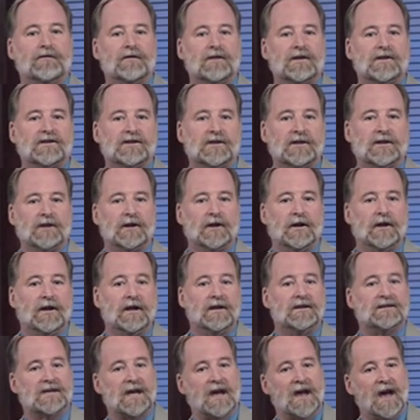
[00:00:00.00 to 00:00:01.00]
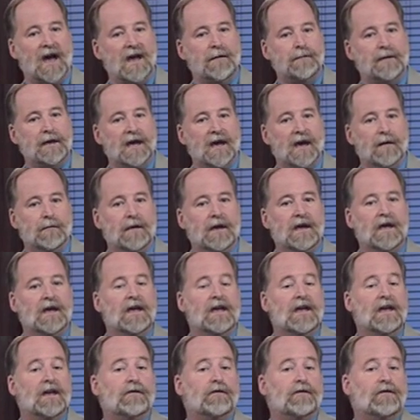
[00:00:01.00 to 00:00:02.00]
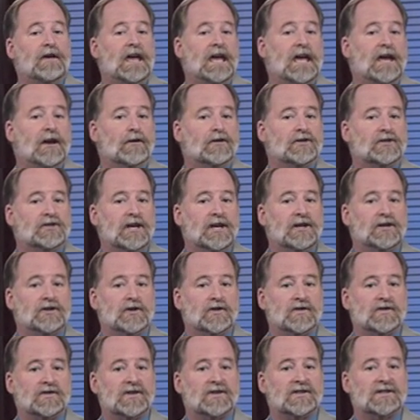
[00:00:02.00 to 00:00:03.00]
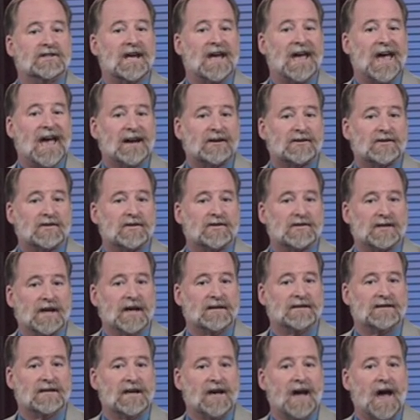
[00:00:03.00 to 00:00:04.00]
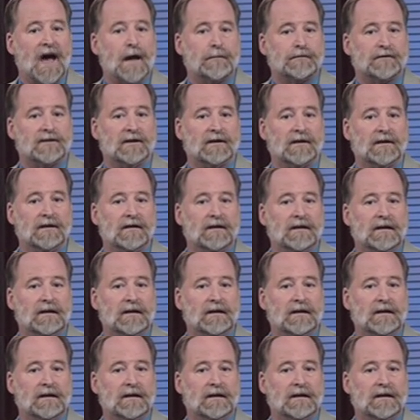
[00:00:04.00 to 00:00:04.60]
the security, say IBM, if he or she chooses to exercise the option.